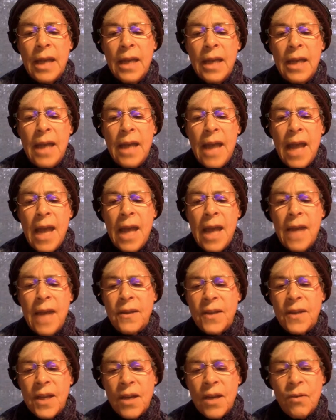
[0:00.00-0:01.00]

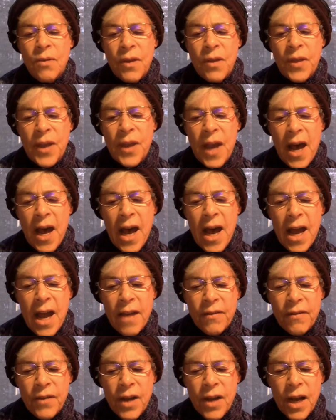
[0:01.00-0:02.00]
Gazing with the eye
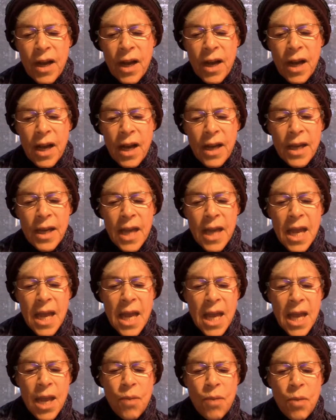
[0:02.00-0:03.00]
of God,
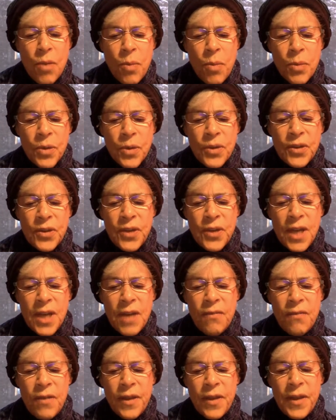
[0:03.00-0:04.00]
he will
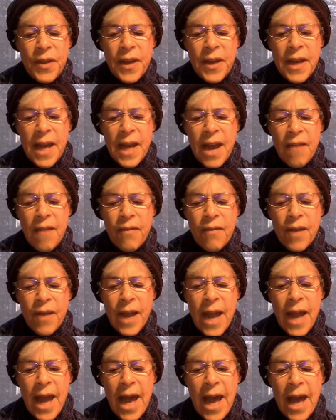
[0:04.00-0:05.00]
perceive within
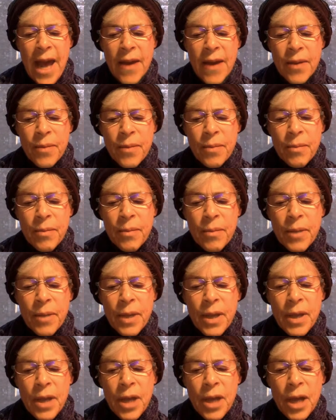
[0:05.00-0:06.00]
every atom
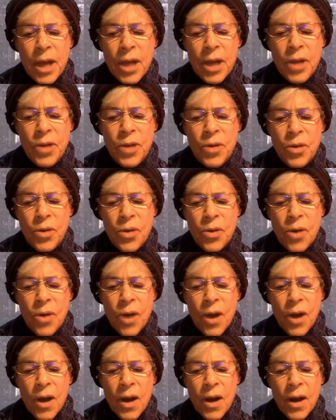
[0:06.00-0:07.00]
a
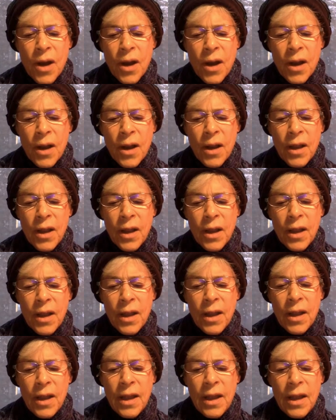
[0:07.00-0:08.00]
door
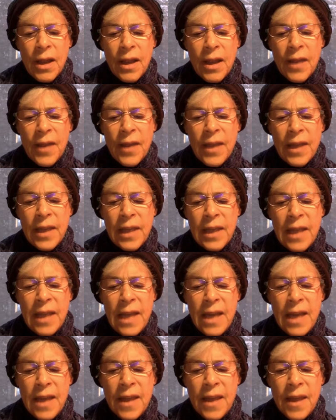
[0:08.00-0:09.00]
that
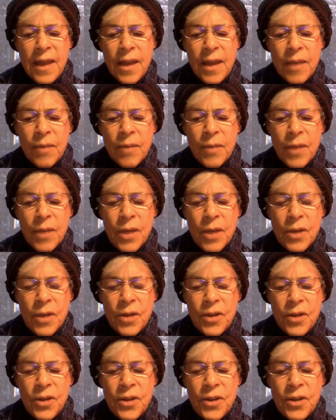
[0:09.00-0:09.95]
leadeth him to the